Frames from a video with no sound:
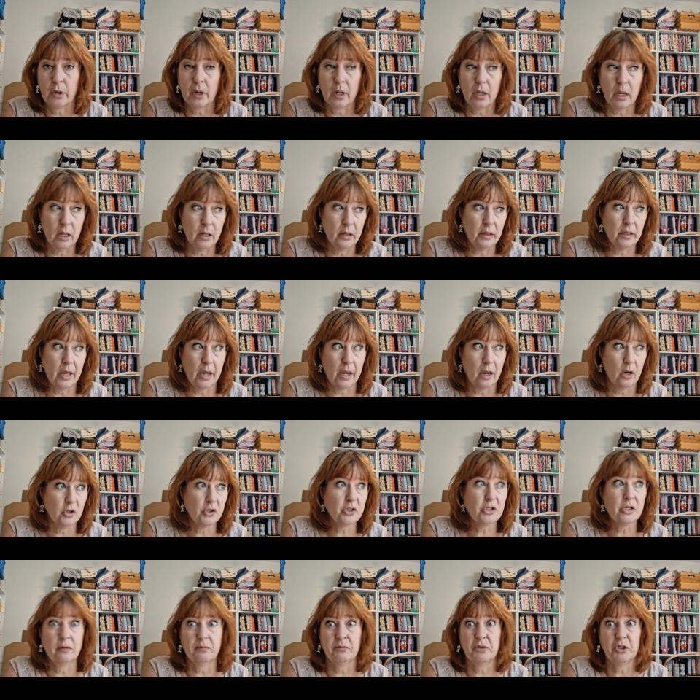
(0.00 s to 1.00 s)
and they are
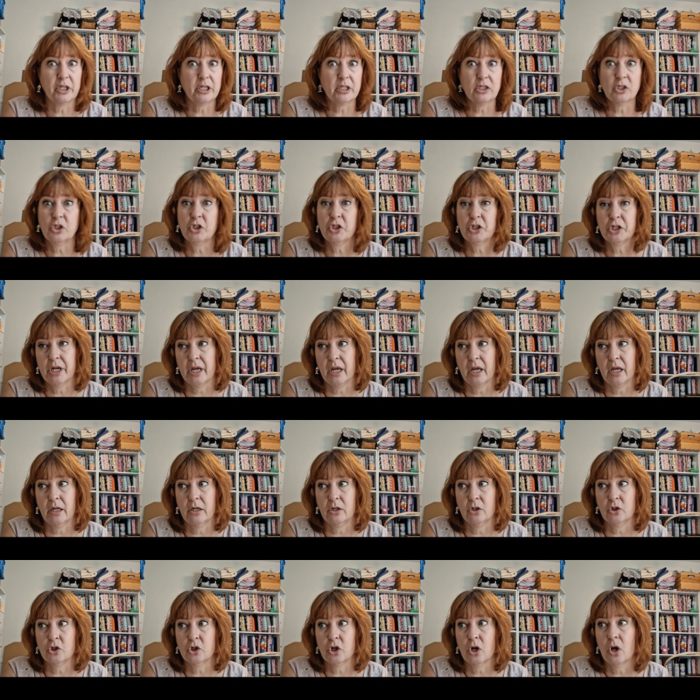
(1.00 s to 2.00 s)
subject to
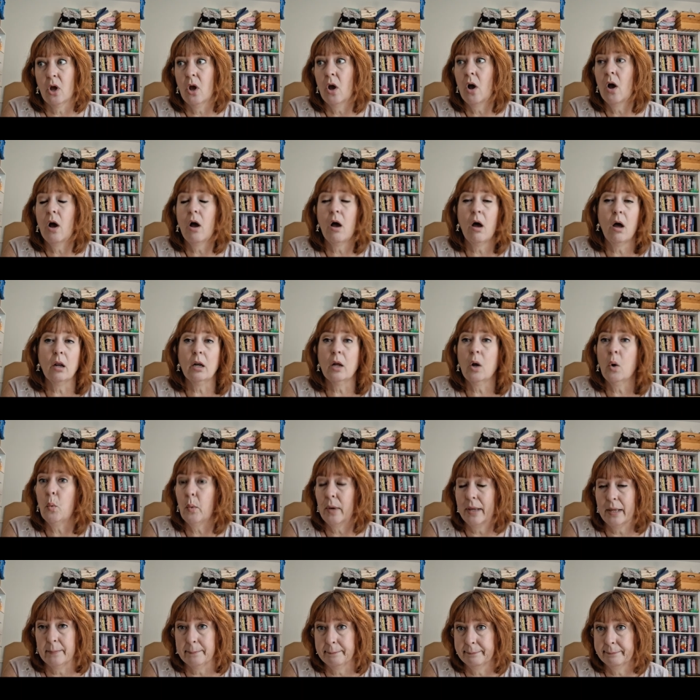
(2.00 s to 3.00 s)
change on a
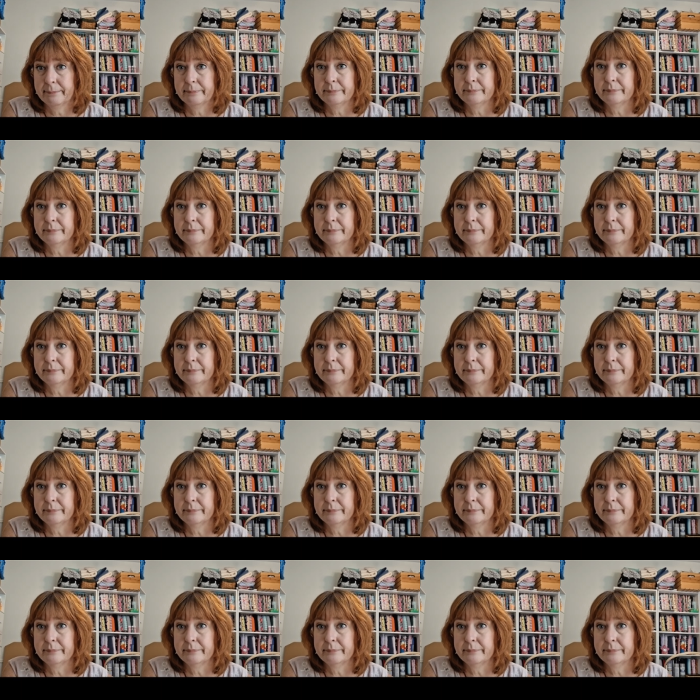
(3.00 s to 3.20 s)
whim.